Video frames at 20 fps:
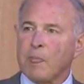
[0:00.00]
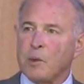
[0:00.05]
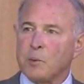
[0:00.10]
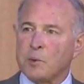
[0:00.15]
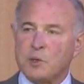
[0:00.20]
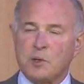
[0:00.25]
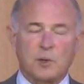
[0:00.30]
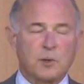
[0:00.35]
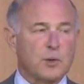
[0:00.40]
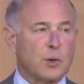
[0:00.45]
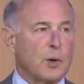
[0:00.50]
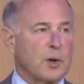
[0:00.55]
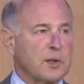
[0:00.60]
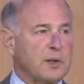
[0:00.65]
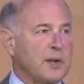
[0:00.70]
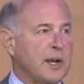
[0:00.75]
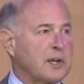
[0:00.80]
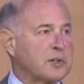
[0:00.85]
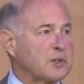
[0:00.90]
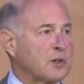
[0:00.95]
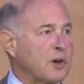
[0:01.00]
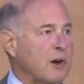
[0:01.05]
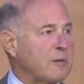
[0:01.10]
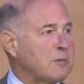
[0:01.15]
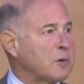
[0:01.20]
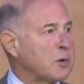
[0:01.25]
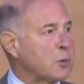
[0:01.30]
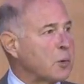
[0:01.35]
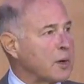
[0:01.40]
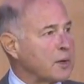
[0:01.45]
with the authority of the national
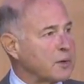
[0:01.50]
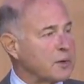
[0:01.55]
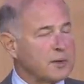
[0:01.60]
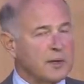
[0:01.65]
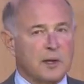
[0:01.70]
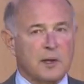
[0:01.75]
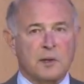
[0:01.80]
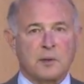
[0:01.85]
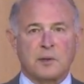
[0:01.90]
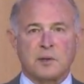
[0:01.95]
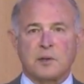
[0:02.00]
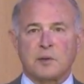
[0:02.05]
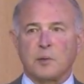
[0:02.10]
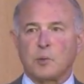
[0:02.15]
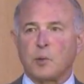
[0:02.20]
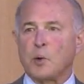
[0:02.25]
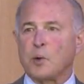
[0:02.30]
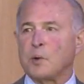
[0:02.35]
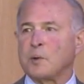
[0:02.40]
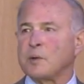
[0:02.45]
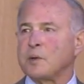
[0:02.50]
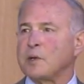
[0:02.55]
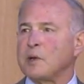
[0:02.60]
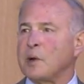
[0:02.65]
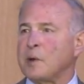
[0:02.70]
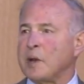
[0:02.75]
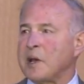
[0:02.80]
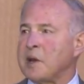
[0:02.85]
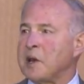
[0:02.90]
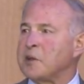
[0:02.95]
government or whether they were, you
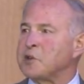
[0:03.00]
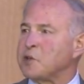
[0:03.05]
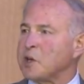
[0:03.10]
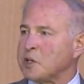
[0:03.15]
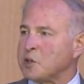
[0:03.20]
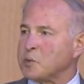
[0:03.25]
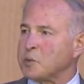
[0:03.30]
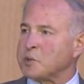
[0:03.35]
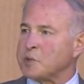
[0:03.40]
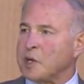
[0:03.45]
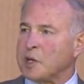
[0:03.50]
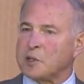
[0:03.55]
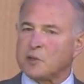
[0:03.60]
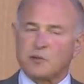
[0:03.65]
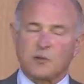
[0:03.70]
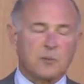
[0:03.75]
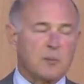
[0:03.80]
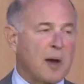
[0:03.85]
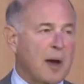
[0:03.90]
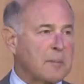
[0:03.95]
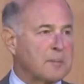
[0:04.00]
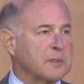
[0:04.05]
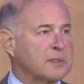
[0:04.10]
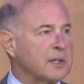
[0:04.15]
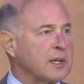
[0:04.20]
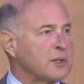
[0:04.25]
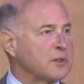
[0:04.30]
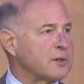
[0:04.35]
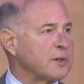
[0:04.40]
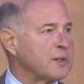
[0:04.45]
know, had unjust results for the
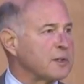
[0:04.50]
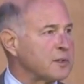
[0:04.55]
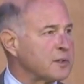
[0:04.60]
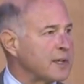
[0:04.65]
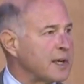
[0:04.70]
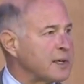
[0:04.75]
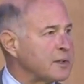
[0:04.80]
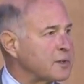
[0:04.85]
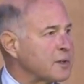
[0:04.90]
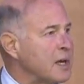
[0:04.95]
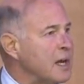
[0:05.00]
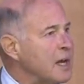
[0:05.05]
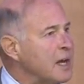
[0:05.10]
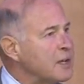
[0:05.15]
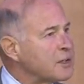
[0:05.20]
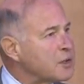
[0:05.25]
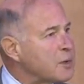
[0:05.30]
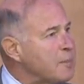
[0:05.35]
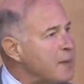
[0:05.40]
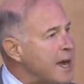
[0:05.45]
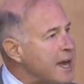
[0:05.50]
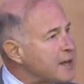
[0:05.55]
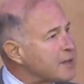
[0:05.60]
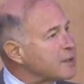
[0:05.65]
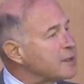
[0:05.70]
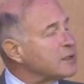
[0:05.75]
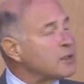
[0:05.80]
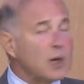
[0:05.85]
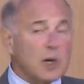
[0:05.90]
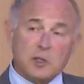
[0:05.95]
population of the states. So
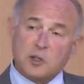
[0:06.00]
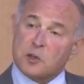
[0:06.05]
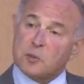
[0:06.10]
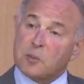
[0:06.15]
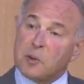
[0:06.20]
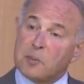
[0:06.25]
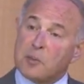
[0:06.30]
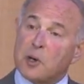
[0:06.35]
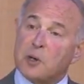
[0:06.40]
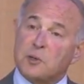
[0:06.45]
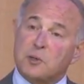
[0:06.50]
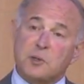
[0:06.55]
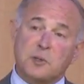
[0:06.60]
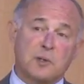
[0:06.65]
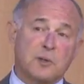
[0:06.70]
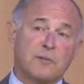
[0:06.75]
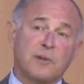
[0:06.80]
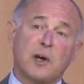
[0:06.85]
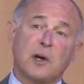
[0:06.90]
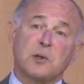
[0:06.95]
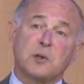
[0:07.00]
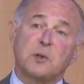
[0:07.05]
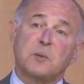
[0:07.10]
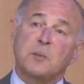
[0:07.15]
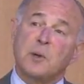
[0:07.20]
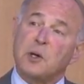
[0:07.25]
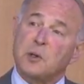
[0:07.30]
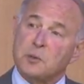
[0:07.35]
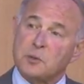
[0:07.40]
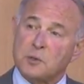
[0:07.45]
Madison lost the proposals he valued
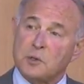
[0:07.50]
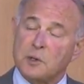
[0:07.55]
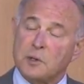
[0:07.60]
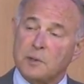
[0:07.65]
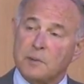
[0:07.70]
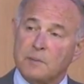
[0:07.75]
most.